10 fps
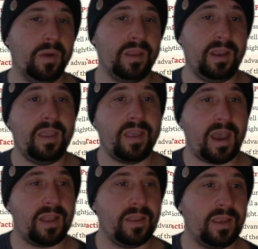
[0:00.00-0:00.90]
within
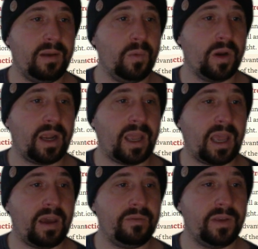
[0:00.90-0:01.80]
that, then what I
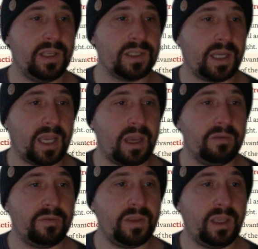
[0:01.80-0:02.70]
have is I
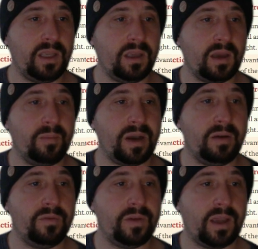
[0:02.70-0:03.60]
have the
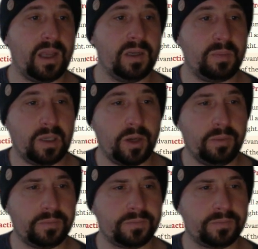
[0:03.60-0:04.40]
above and below.